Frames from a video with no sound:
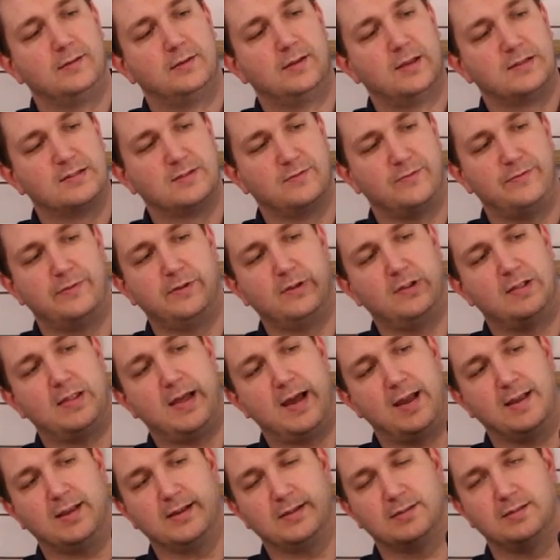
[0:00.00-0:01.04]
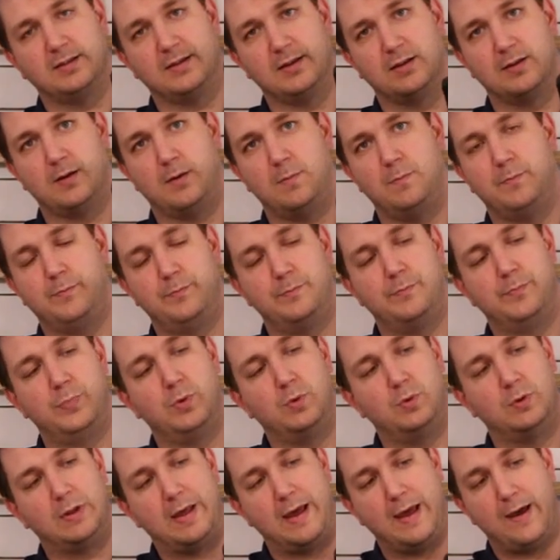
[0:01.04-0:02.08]
Doesn't feel like it's gonna
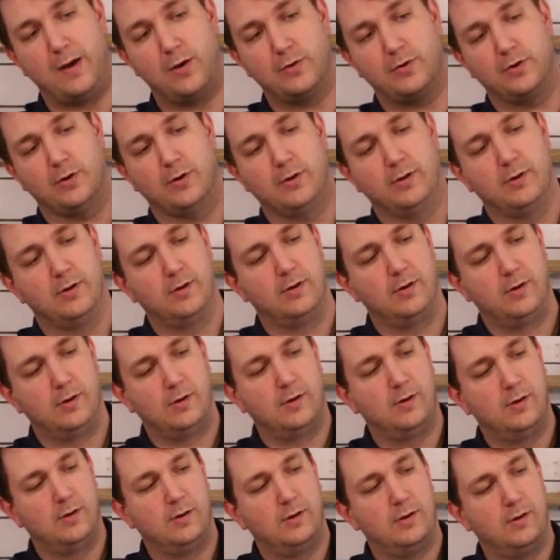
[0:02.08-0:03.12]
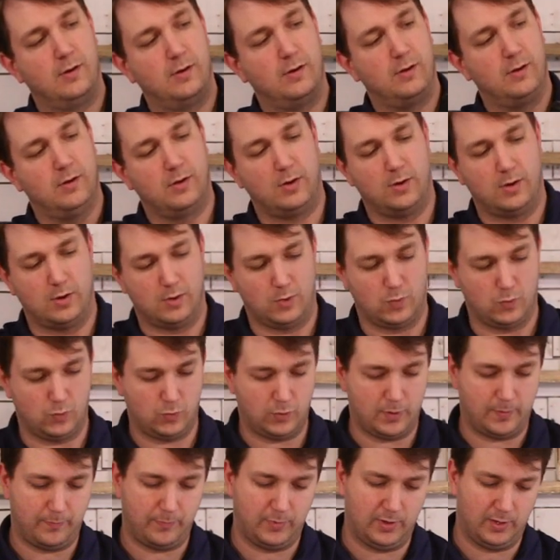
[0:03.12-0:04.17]
pull out or, or
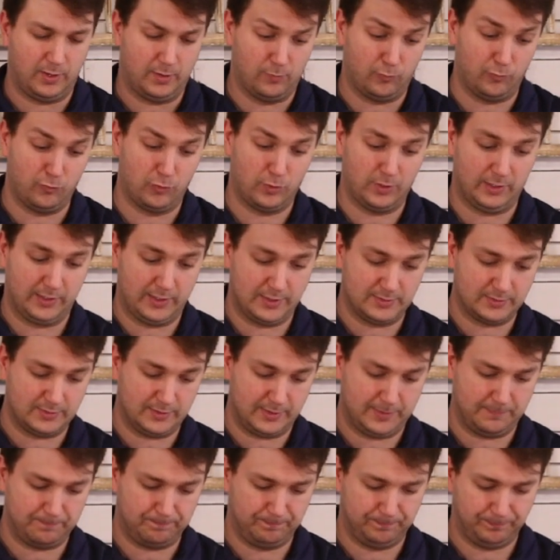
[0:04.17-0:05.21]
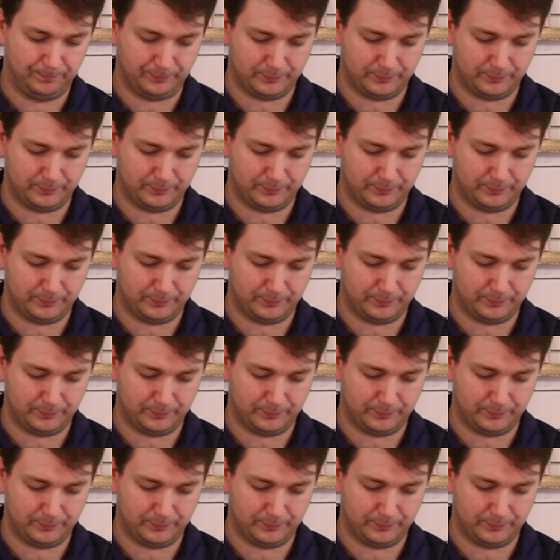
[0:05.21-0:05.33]
rip it real easily.